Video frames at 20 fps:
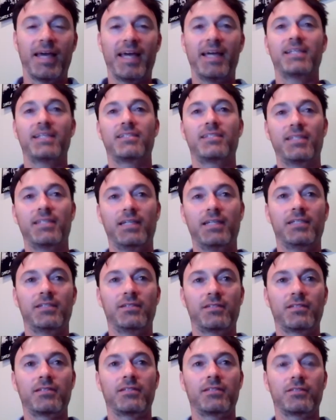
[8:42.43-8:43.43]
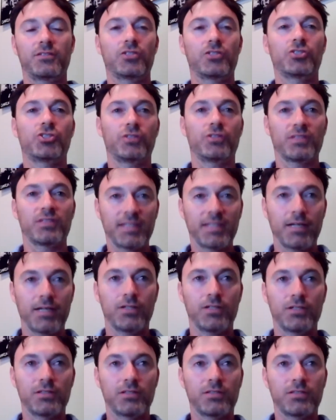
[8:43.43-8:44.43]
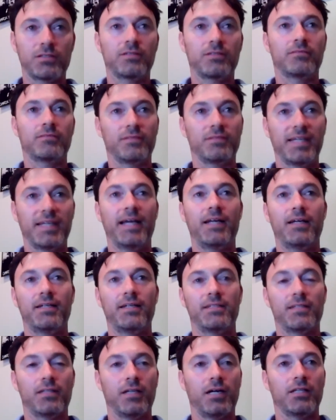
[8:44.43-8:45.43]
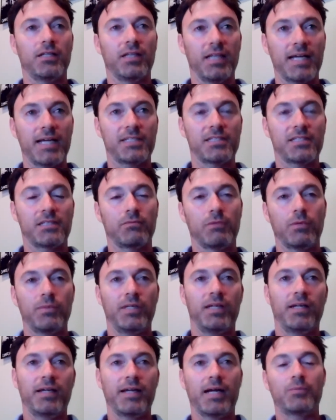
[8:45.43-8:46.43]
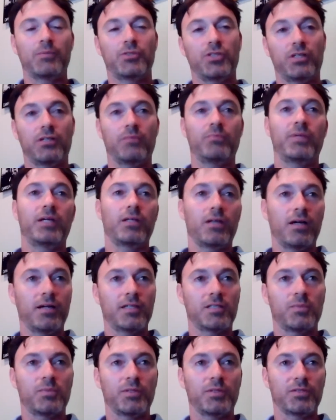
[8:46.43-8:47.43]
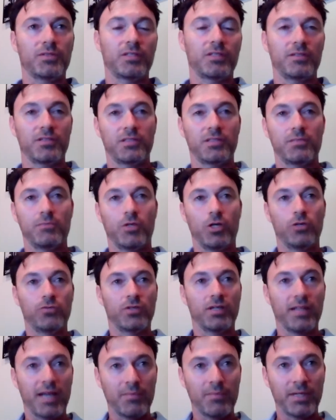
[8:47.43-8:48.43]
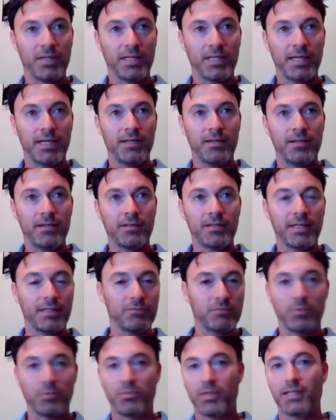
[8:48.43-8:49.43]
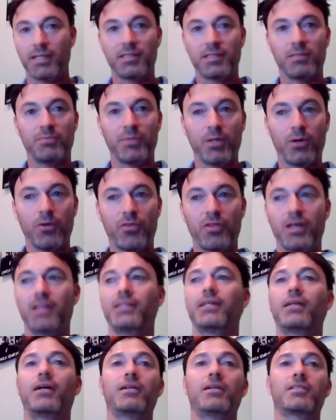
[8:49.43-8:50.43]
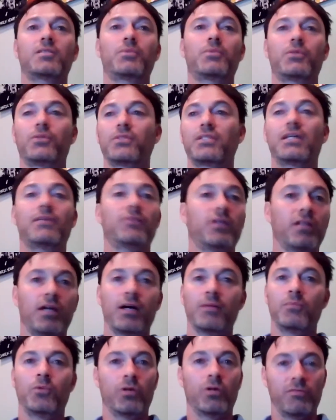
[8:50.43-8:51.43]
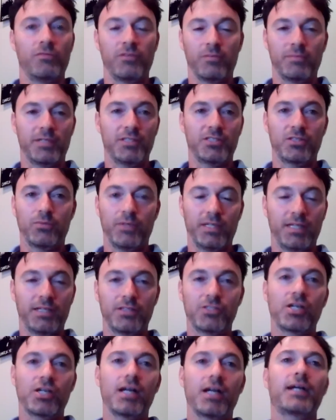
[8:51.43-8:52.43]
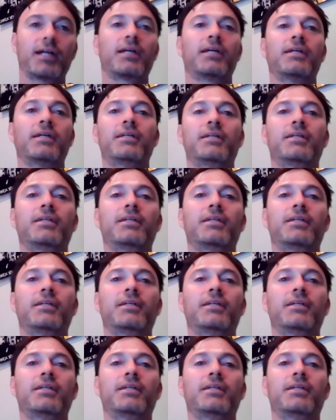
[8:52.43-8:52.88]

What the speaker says: ASCs, the surgical centers, data is a lot less than what we need to capture compared to hospitals. So there's some overlapping data that applies to both. And then hospitals have a lot more information we need to track.